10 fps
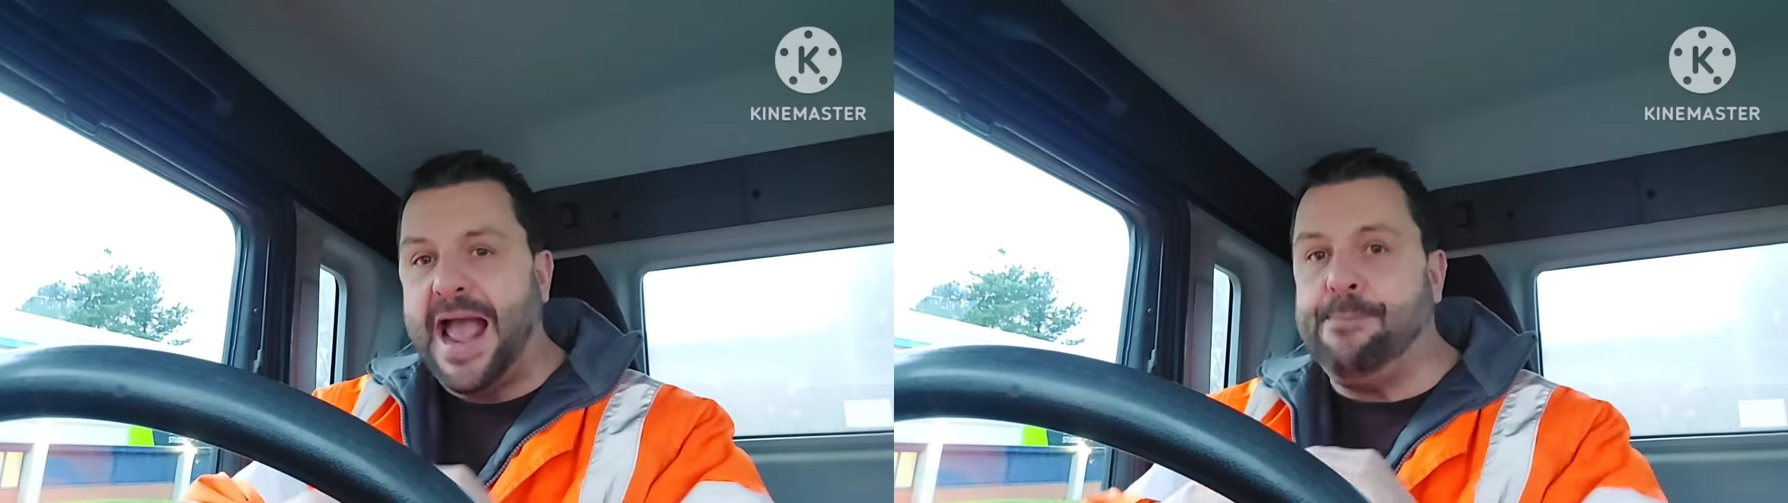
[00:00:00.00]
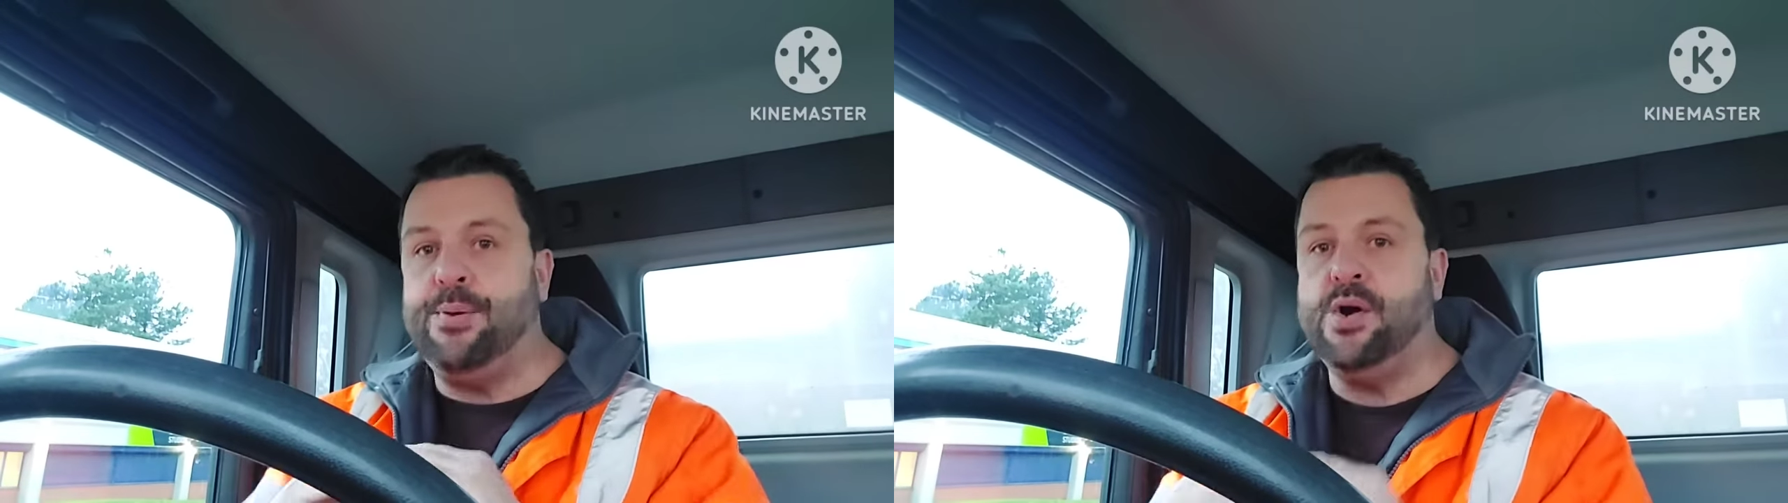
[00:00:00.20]

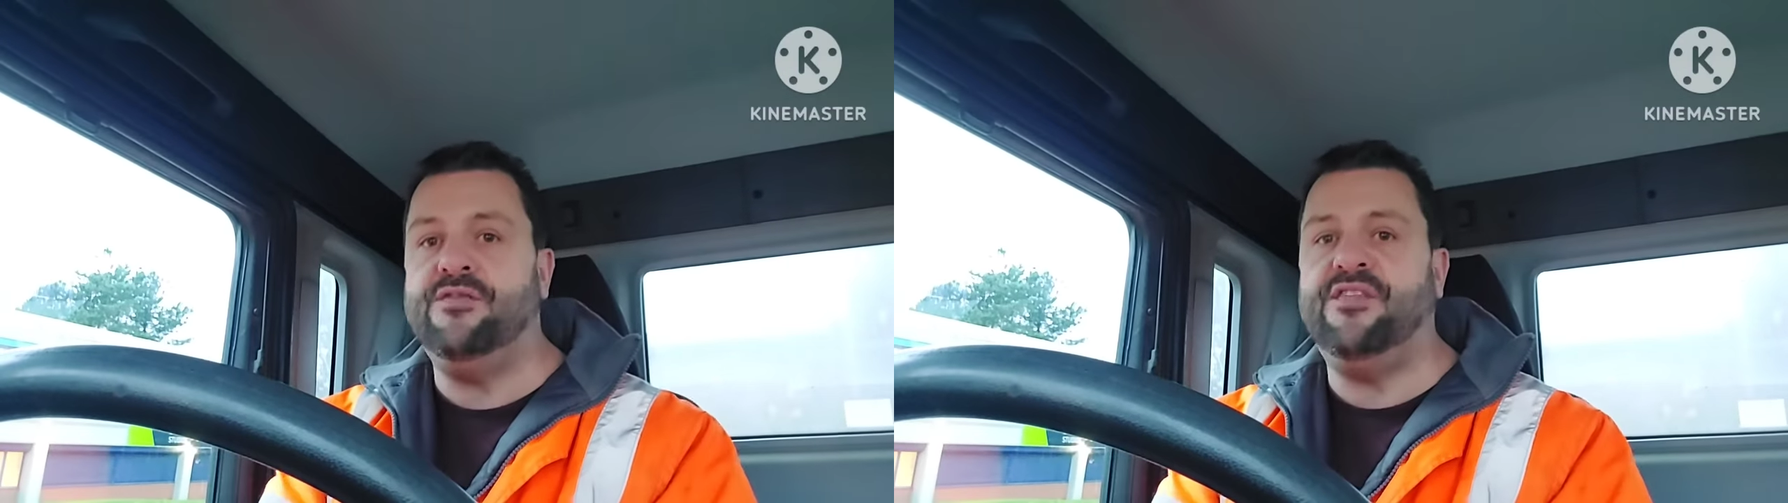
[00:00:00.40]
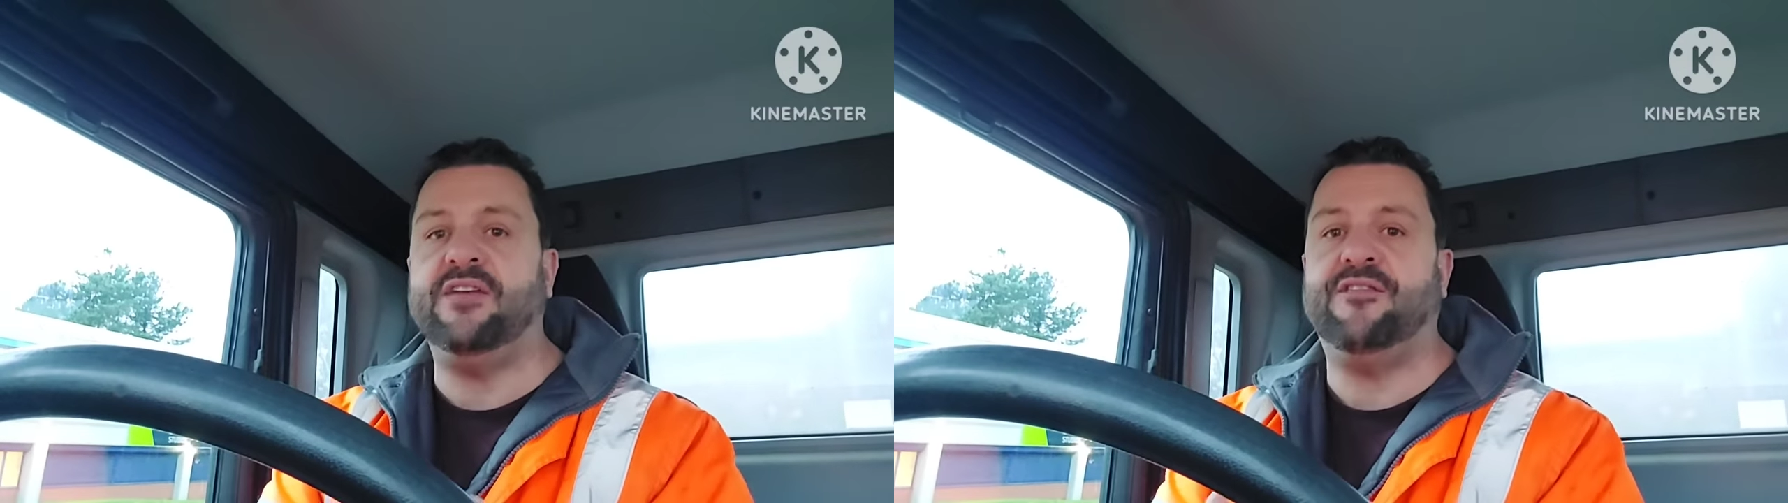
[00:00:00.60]
a
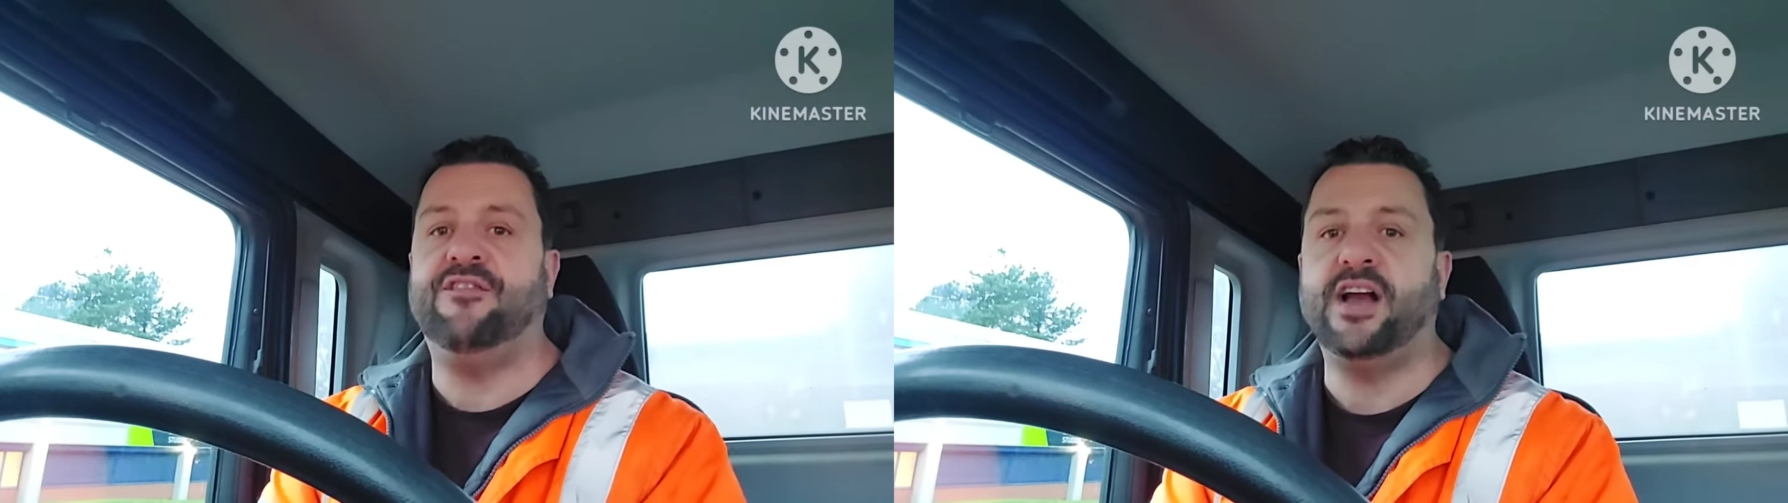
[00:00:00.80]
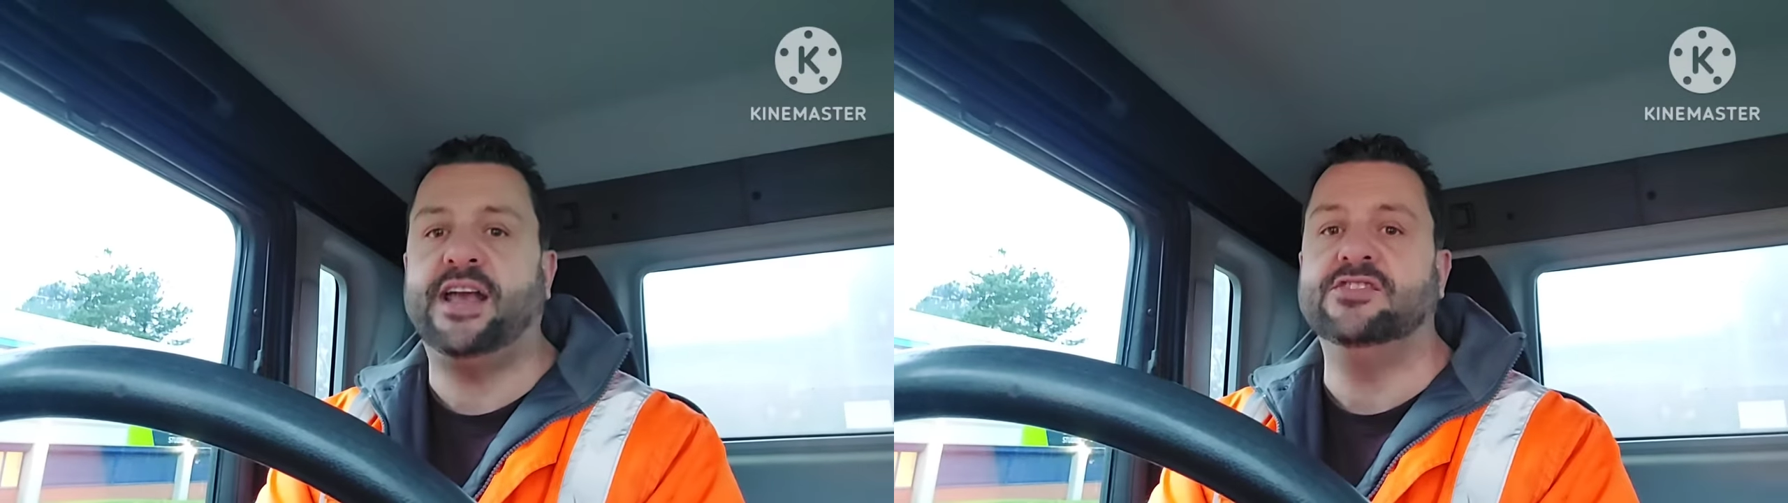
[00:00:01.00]
perfect
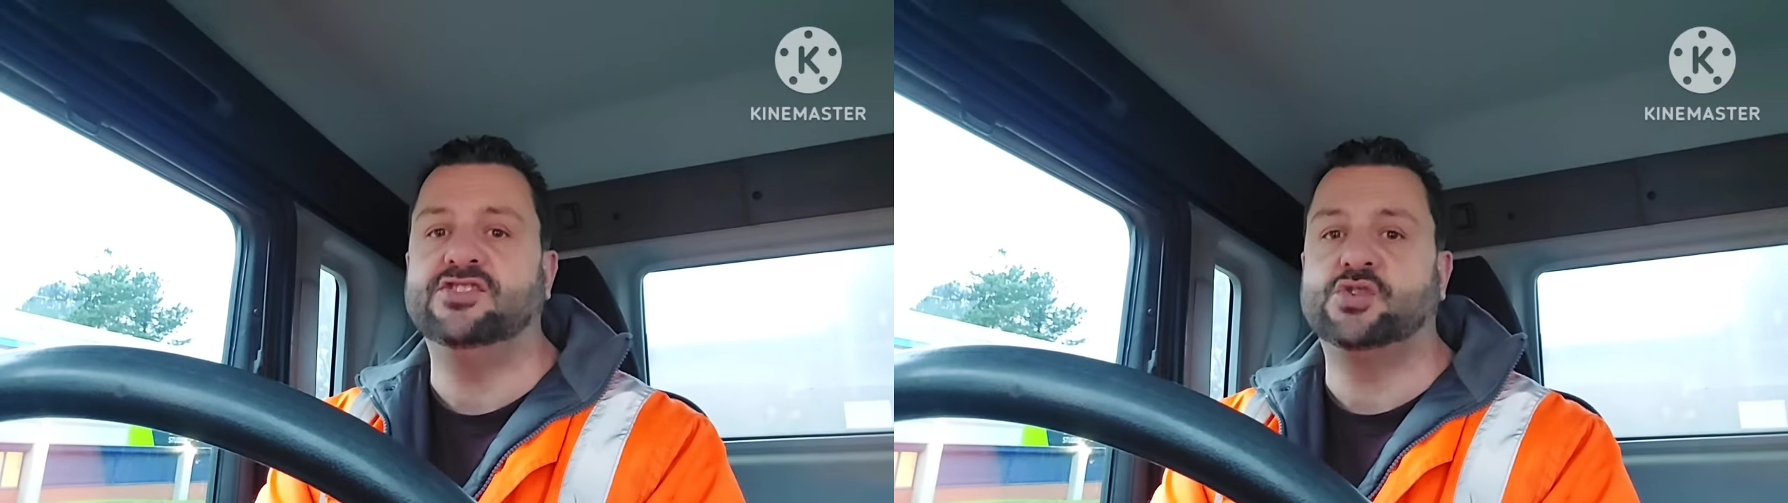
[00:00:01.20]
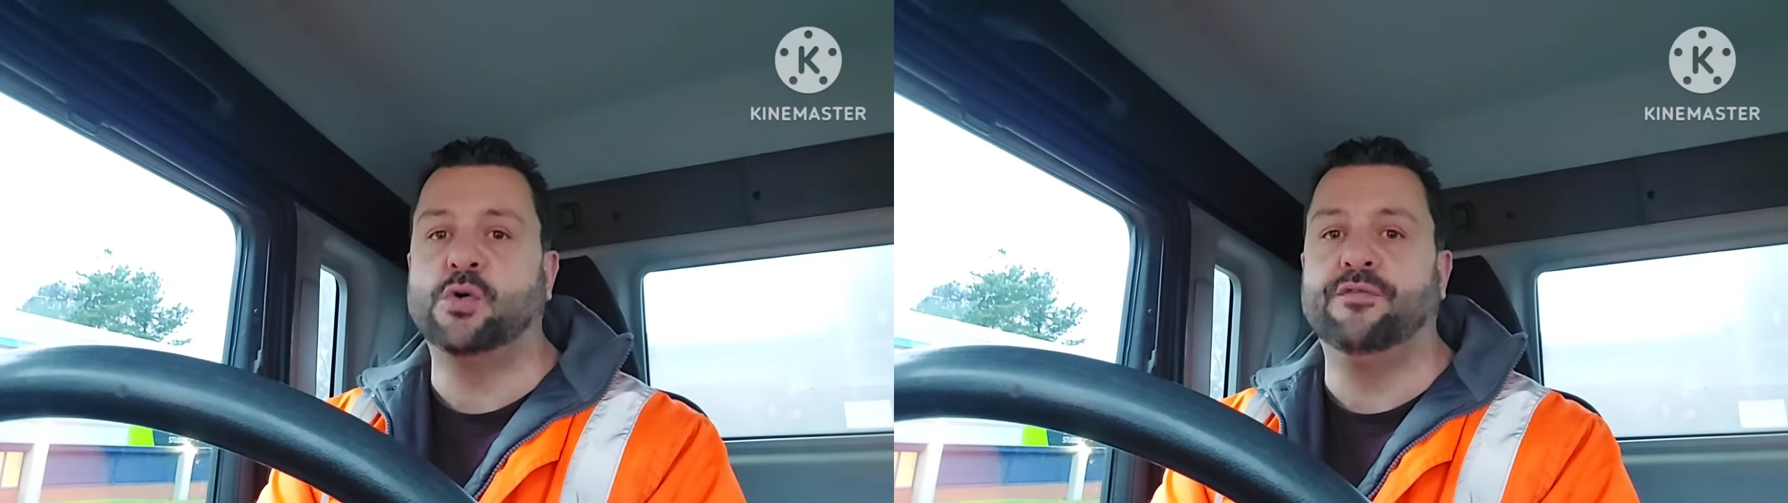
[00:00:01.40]
fucking
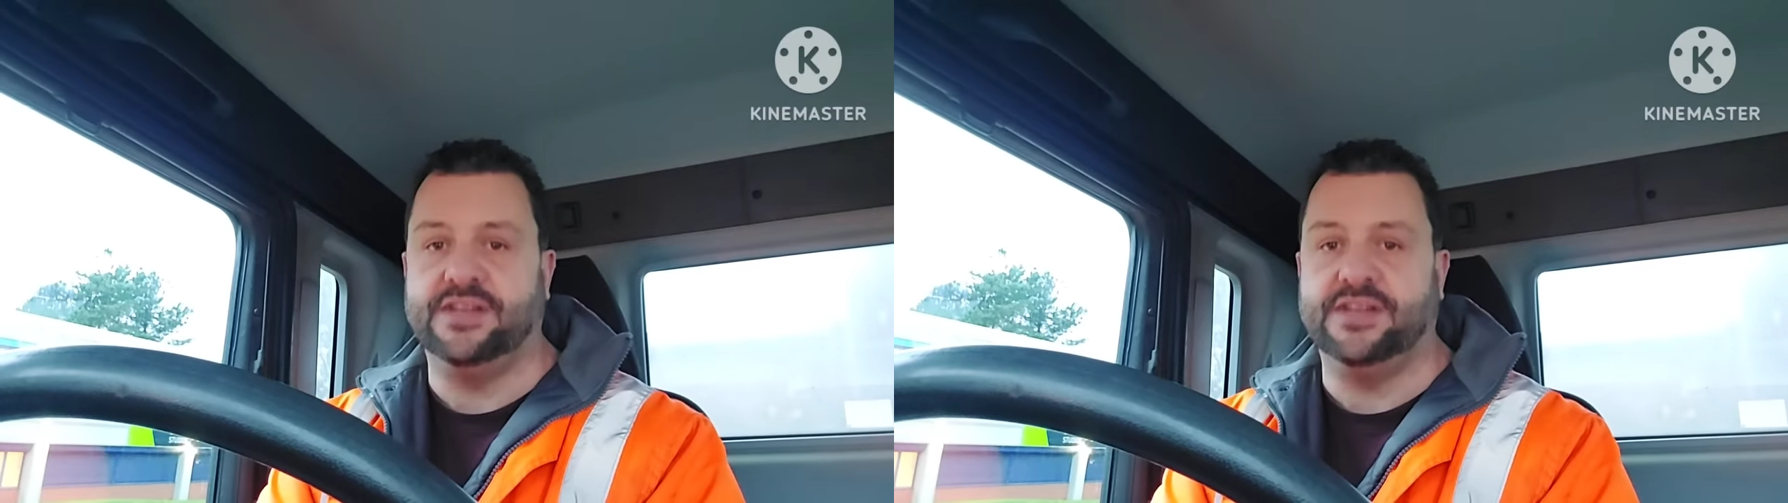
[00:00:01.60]
storm